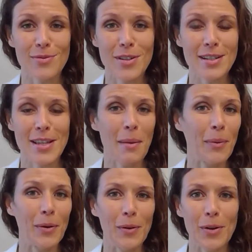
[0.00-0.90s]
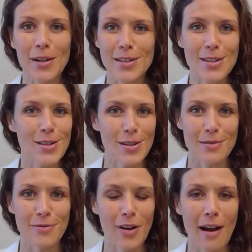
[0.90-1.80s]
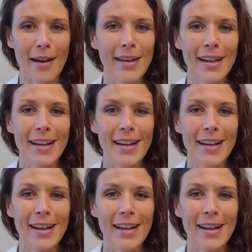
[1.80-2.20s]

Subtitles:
for example, or a stir fry.